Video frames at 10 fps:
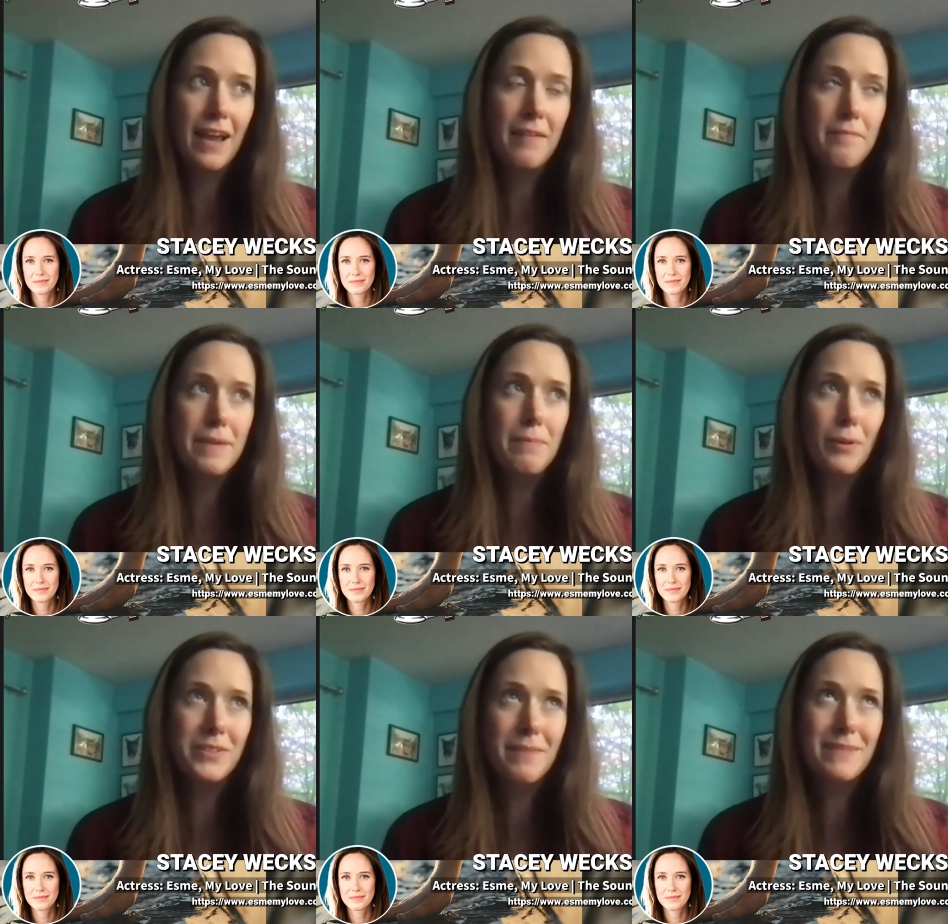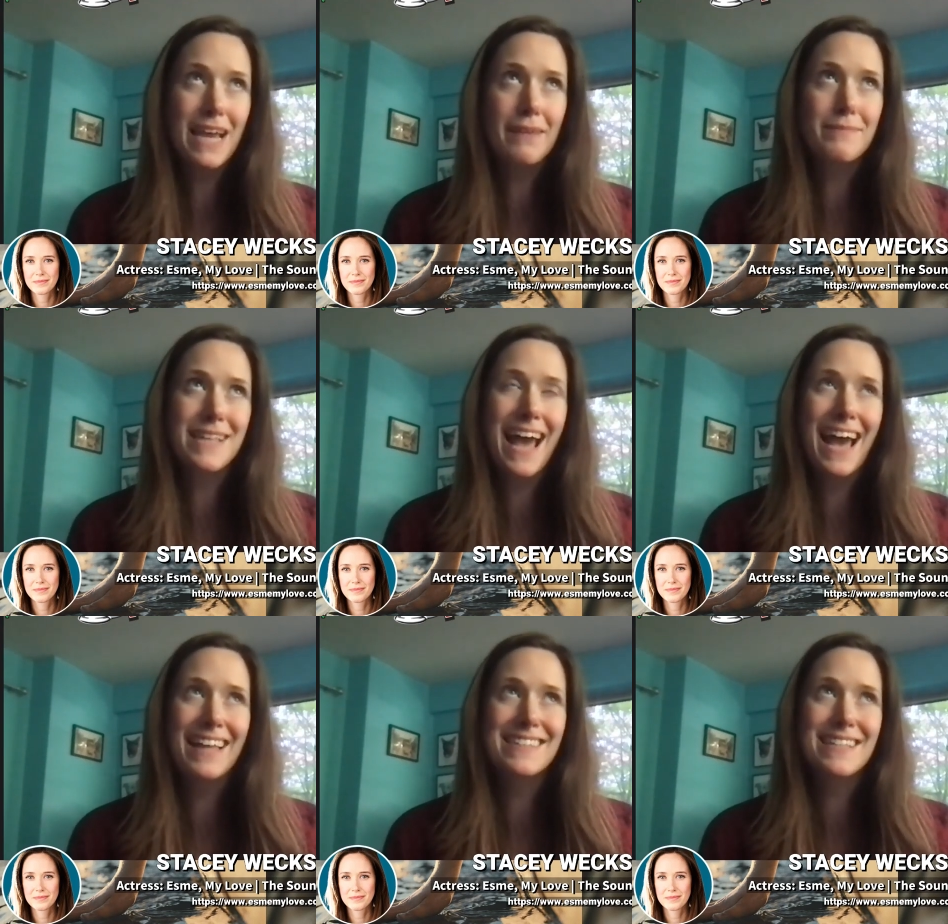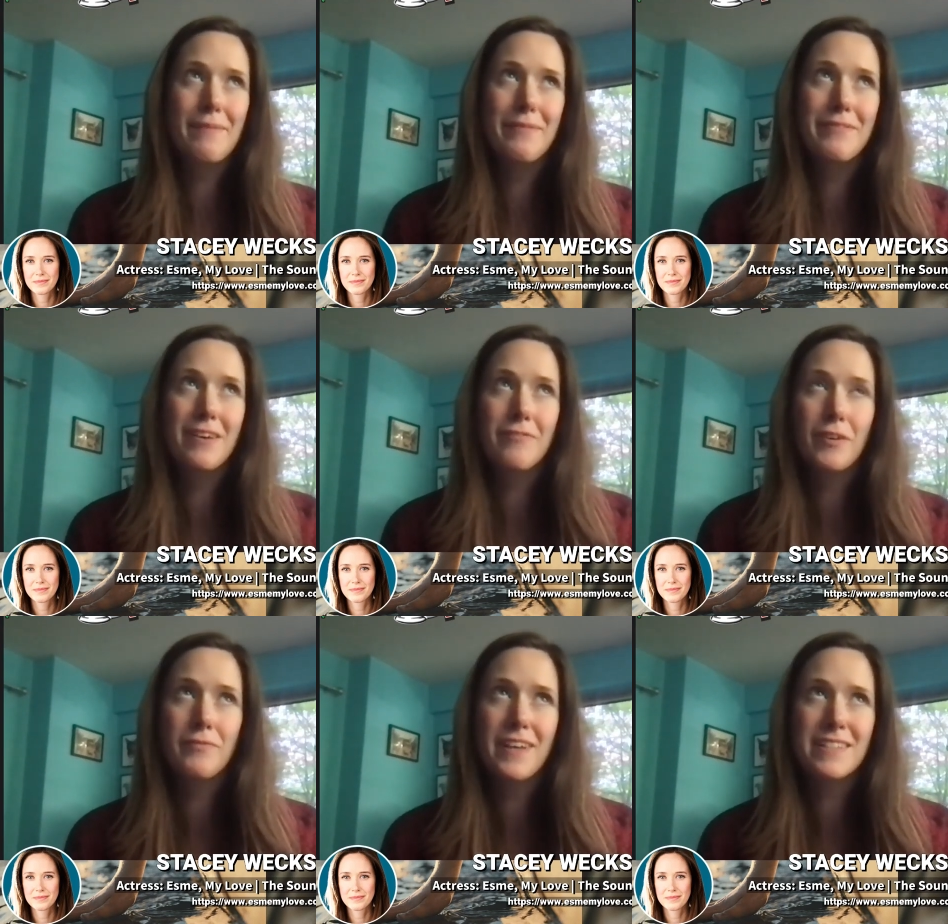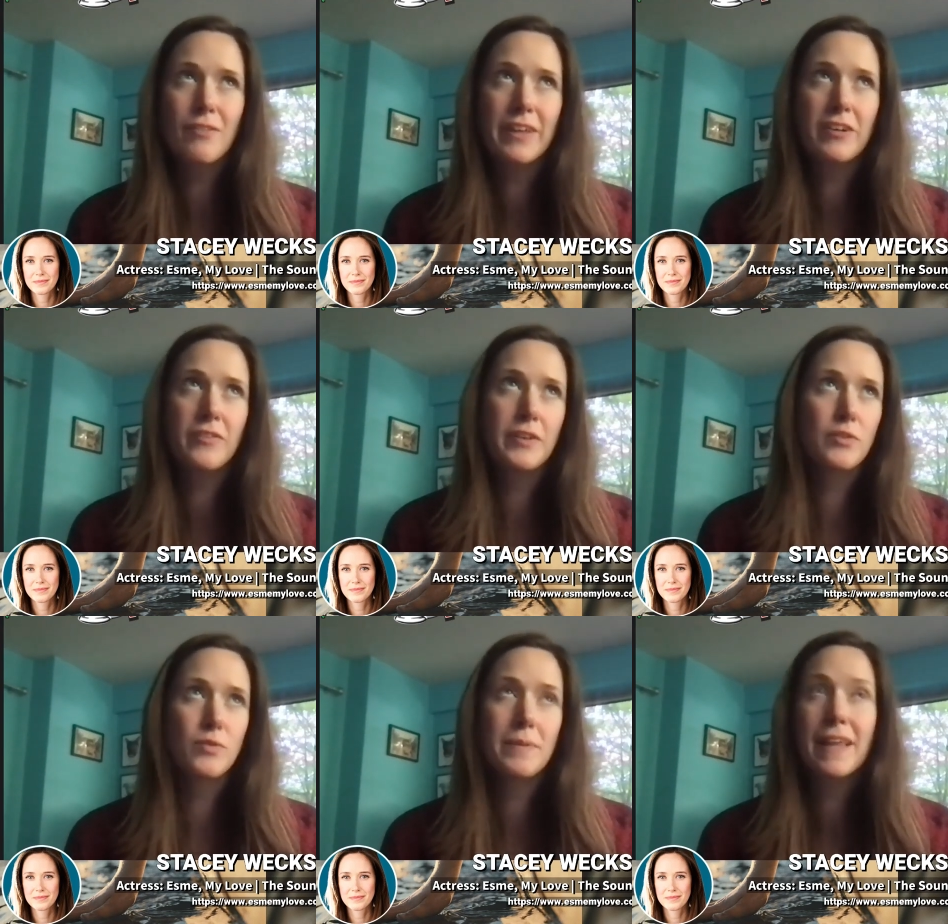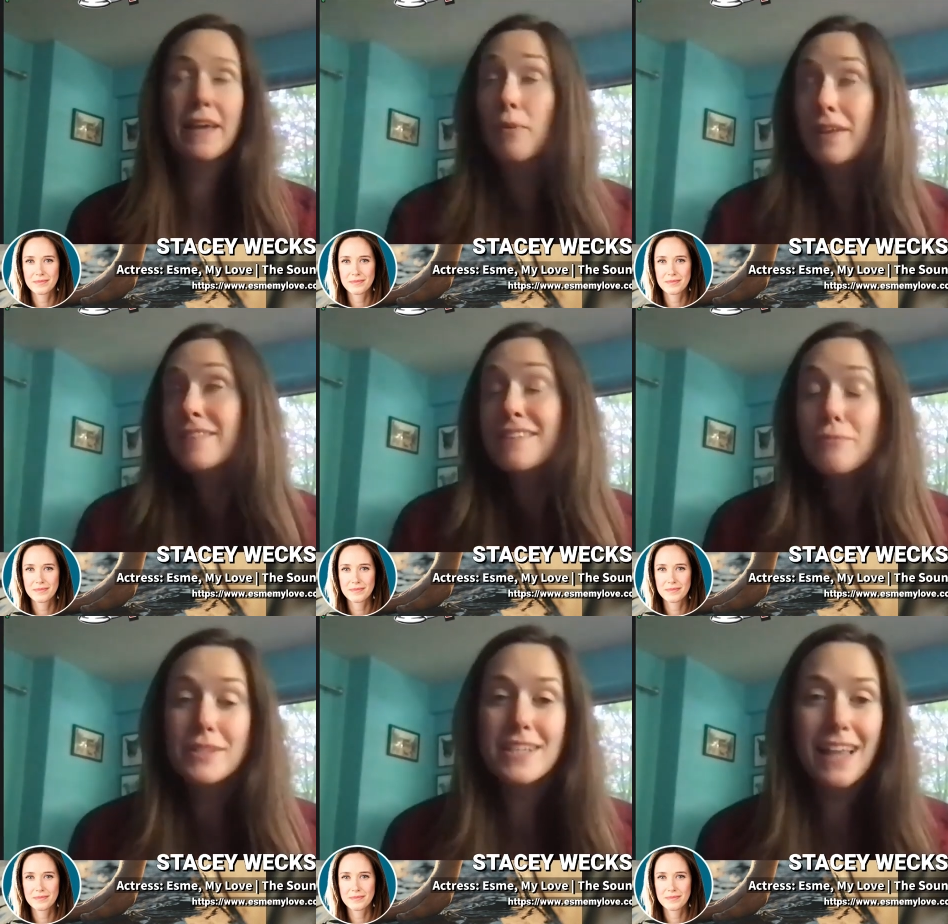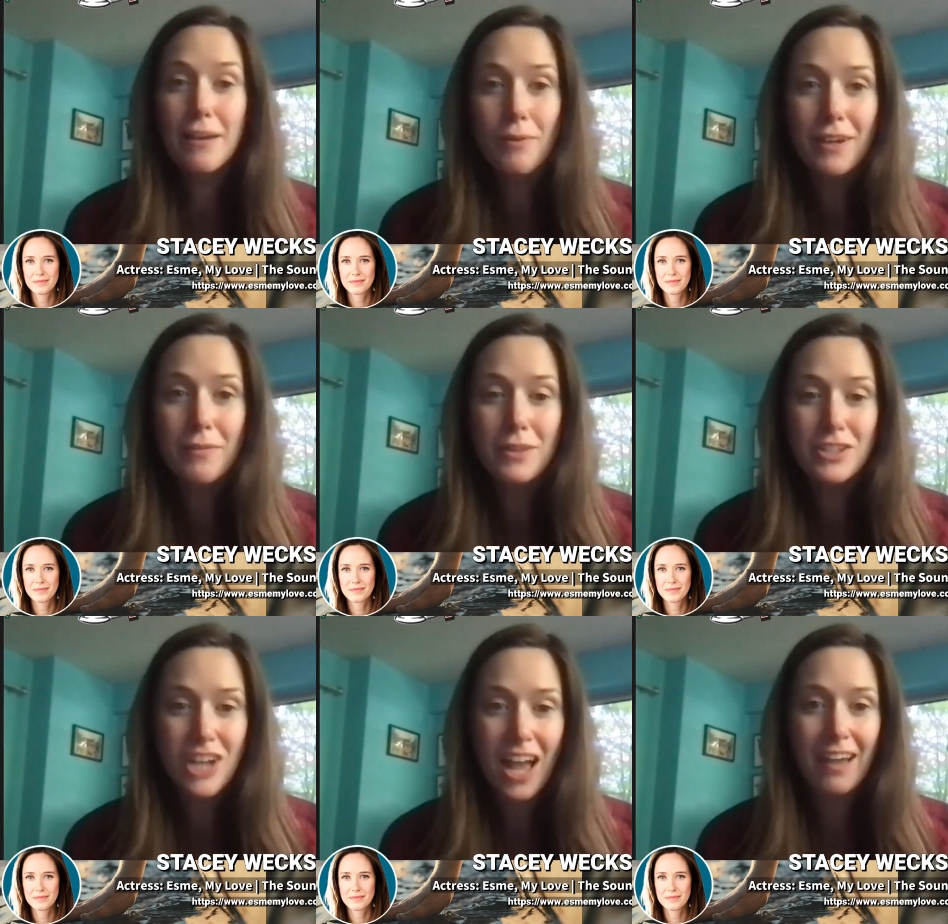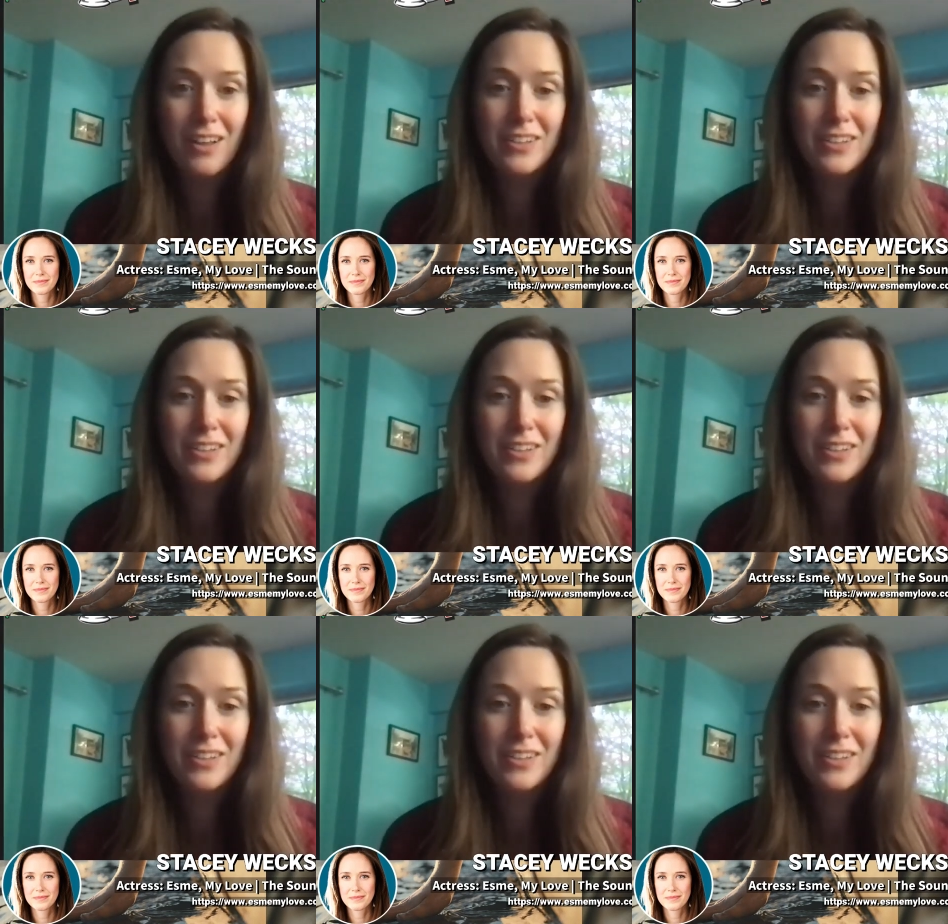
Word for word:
Speaker 1: people sometimes at some of the film festival interviews would be like, What what's it like working with a child?